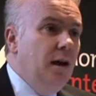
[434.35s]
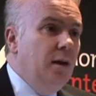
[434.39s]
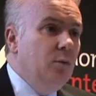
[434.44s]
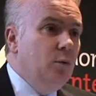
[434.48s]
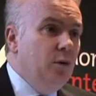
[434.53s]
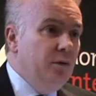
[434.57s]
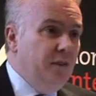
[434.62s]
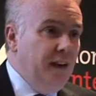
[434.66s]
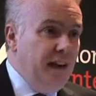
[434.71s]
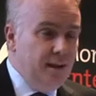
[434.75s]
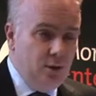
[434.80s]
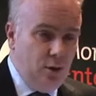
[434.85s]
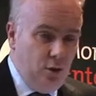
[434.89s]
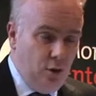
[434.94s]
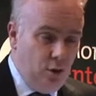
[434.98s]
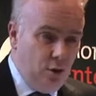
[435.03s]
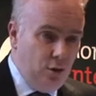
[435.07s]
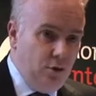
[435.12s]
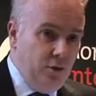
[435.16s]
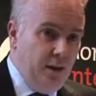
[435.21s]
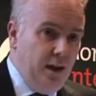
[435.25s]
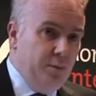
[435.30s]
We've 8
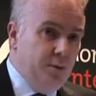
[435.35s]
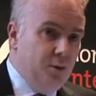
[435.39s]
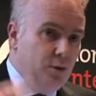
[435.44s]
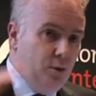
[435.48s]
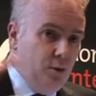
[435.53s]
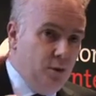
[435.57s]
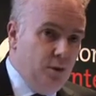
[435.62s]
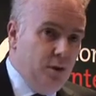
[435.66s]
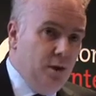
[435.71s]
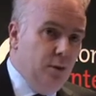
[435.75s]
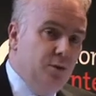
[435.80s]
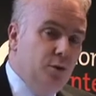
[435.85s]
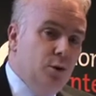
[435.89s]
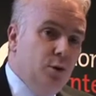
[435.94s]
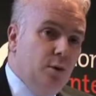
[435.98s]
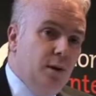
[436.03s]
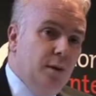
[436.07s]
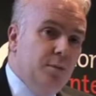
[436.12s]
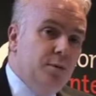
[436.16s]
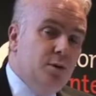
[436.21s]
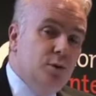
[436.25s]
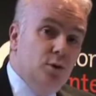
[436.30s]
ordinary episodes, and then we've 2
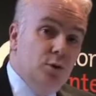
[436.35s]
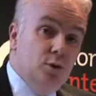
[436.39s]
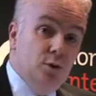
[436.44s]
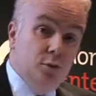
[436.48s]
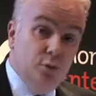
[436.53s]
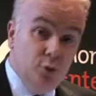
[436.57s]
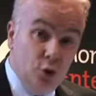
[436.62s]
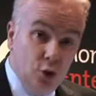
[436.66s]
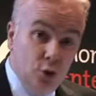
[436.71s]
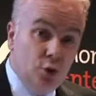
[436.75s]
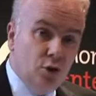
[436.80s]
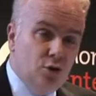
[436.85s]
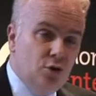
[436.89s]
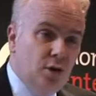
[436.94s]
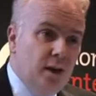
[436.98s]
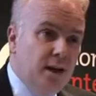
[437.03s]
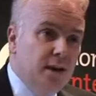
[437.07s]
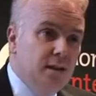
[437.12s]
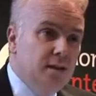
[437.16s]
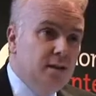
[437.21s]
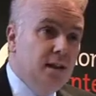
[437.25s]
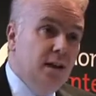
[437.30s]
episodes of Junior
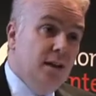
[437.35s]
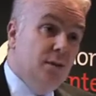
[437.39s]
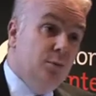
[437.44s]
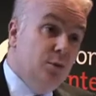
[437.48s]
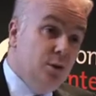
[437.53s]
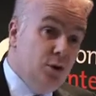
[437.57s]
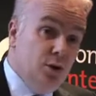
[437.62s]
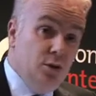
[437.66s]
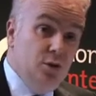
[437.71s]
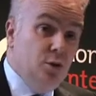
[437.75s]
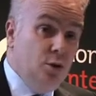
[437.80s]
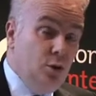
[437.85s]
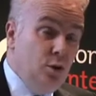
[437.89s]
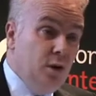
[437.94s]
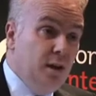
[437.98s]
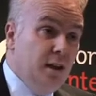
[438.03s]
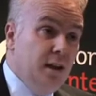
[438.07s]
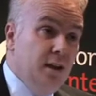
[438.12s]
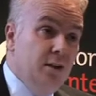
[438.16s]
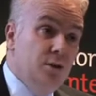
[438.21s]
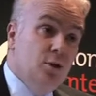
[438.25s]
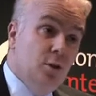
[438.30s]
Dragon's Den, which is school
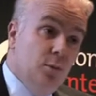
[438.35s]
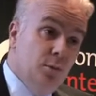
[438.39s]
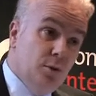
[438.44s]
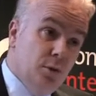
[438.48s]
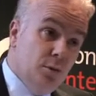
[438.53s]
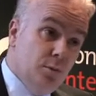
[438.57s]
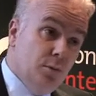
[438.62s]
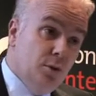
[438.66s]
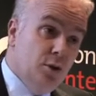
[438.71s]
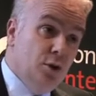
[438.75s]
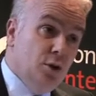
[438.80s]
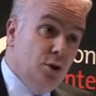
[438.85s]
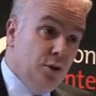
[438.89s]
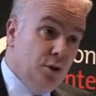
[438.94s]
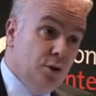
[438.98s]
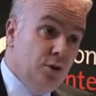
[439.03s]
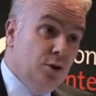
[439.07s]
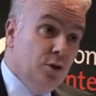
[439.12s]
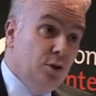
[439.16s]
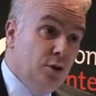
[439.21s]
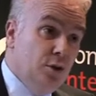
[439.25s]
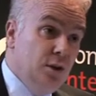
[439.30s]
kids. Some of them are as young as
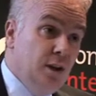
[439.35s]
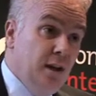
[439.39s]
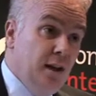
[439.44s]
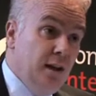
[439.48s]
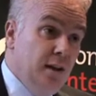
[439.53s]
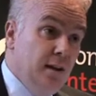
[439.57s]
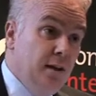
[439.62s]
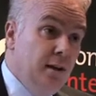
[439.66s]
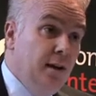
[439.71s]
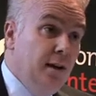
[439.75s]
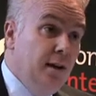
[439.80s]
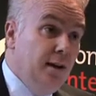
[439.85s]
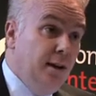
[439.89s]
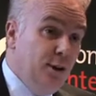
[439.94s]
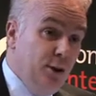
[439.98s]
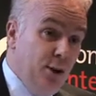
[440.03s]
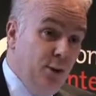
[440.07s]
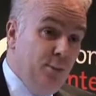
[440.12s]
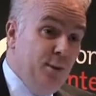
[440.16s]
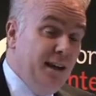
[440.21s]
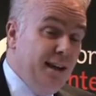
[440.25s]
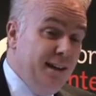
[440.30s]
13,
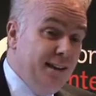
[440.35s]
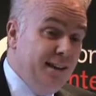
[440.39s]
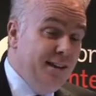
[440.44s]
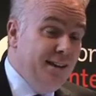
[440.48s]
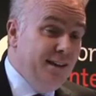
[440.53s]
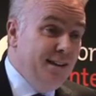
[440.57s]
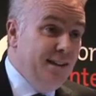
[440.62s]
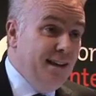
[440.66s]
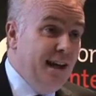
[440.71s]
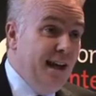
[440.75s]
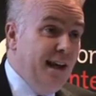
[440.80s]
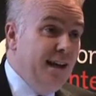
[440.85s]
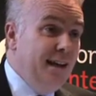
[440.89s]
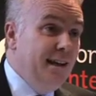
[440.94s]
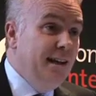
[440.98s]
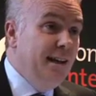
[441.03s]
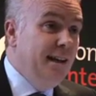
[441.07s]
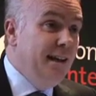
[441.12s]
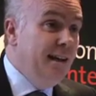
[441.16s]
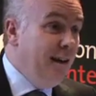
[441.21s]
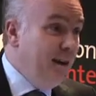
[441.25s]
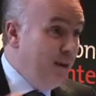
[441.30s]
coming into the den
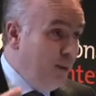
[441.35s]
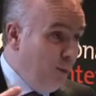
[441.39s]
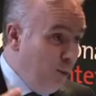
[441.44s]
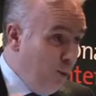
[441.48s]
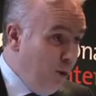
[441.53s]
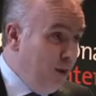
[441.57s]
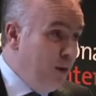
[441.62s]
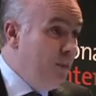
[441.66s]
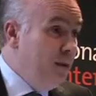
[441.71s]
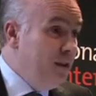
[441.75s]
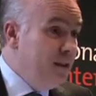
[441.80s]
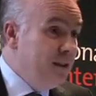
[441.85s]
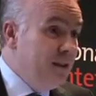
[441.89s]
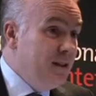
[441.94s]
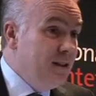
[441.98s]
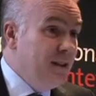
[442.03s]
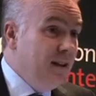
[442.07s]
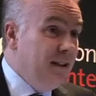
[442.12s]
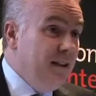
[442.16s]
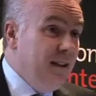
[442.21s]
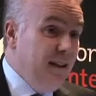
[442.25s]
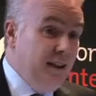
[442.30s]
with a business
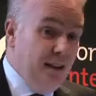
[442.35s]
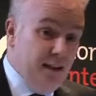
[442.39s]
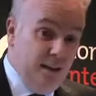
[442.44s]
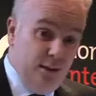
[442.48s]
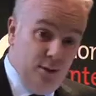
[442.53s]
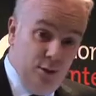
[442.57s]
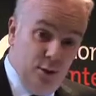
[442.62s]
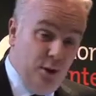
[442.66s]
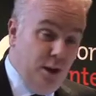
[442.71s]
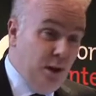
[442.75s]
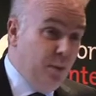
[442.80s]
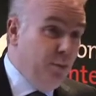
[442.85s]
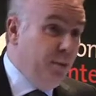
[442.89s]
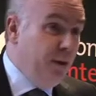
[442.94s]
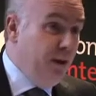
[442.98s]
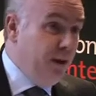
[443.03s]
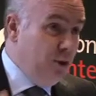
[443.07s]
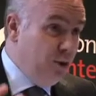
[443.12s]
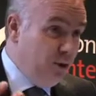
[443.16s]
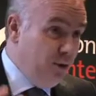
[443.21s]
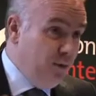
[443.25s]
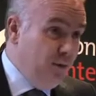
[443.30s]
idea, doing a
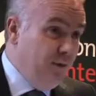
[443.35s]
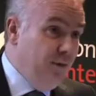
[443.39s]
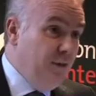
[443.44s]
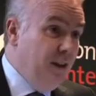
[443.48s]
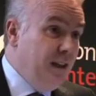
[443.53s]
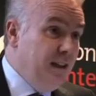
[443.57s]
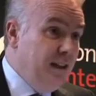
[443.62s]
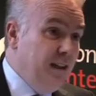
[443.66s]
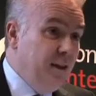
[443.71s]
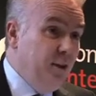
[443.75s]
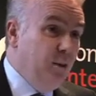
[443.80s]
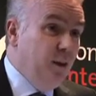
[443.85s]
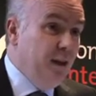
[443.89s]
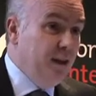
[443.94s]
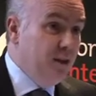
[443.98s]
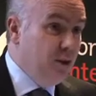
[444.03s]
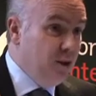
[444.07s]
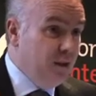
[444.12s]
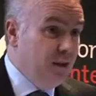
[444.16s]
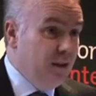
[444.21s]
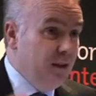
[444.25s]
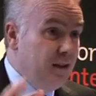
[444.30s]
pitch, facing
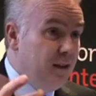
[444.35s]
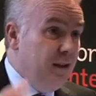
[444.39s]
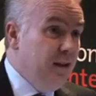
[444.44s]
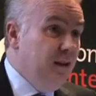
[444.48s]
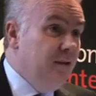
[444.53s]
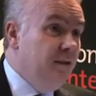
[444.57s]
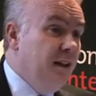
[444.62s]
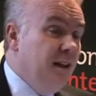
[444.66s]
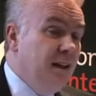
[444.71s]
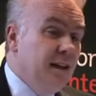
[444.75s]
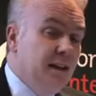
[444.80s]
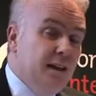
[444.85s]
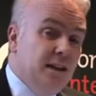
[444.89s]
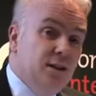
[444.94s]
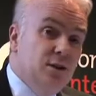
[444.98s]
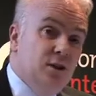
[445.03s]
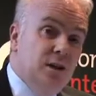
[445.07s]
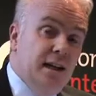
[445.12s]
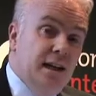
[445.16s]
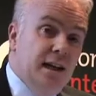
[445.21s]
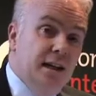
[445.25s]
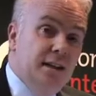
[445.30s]
questions, and see if they can
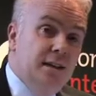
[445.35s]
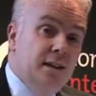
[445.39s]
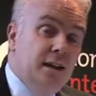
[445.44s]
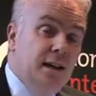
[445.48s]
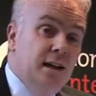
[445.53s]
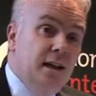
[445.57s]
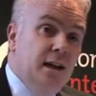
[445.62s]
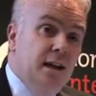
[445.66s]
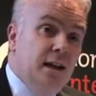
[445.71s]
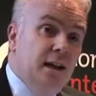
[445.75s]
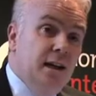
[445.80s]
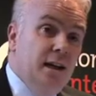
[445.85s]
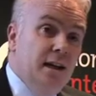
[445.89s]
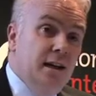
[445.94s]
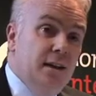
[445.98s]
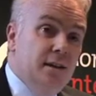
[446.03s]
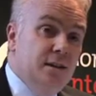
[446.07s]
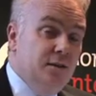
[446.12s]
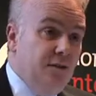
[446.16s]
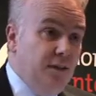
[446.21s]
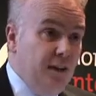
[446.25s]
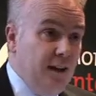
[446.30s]
actually get,
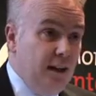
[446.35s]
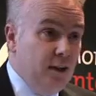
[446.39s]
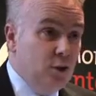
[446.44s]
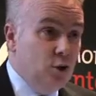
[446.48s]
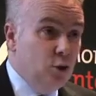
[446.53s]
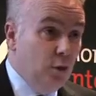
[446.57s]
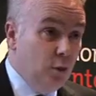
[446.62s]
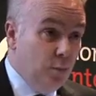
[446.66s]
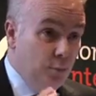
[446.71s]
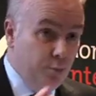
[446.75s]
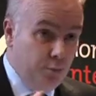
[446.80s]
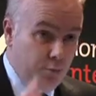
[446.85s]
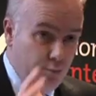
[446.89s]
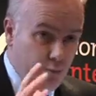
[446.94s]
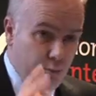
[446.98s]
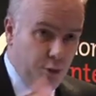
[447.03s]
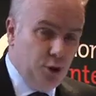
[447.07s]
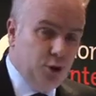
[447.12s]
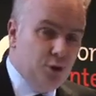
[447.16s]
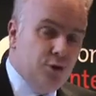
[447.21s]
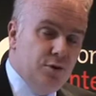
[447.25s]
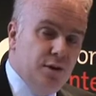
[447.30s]
it's a financial
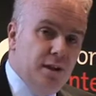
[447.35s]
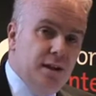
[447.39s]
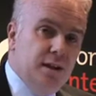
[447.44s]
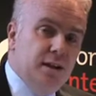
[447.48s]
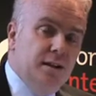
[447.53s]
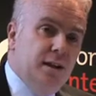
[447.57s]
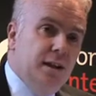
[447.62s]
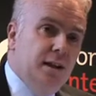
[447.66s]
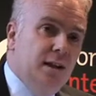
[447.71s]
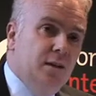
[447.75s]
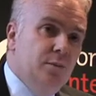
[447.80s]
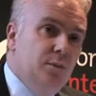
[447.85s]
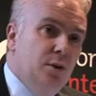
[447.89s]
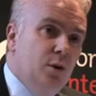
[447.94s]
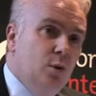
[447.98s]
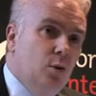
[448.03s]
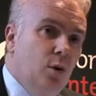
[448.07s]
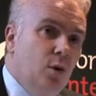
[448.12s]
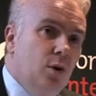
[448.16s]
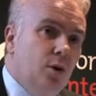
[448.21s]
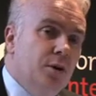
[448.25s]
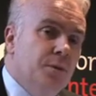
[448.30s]
bursary that they can be
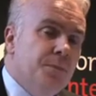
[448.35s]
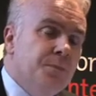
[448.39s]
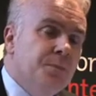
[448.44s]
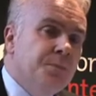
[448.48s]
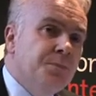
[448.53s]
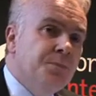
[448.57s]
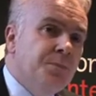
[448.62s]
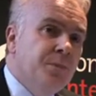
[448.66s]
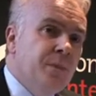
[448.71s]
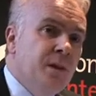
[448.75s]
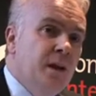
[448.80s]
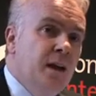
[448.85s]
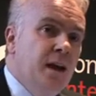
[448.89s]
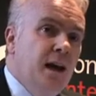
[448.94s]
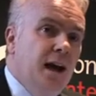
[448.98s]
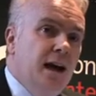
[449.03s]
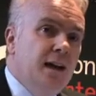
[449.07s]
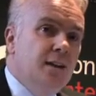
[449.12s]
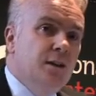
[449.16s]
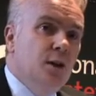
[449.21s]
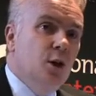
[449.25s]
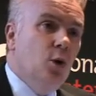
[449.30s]
awarded.
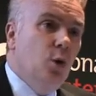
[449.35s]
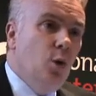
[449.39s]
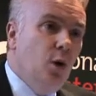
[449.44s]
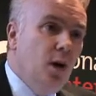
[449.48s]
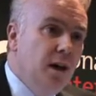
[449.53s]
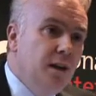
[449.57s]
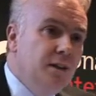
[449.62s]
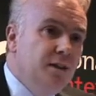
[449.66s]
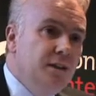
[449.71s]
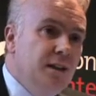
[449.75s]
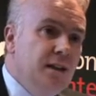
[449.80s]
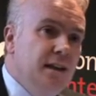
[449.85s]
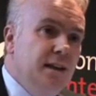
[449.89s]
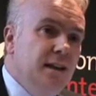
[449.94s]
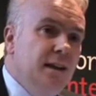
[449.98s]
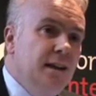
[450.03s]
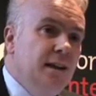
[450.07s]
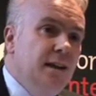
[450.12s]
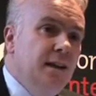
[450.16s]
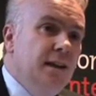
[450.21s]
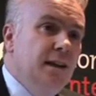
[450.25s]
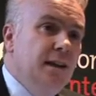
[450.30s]
And the quality